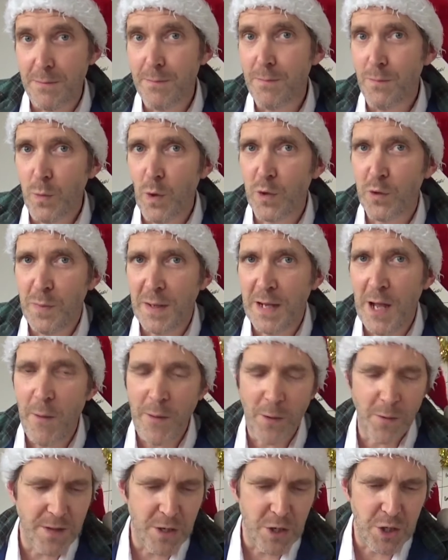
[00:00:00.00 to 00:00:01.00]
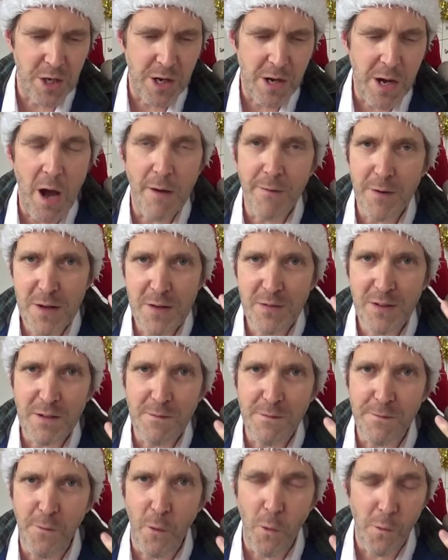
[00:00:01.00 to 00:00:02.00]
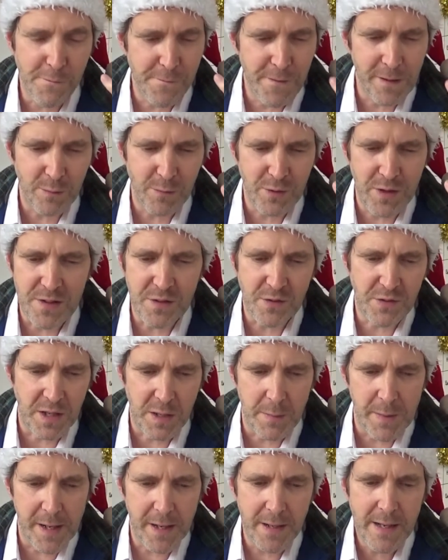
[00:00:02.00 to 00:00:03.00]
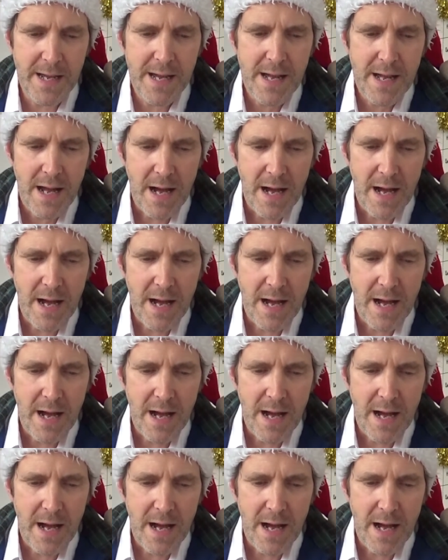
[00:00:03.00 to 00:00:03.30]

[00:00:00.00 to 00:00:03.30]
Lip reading: what's been going on this year, I've only seen 4 films in the cinema.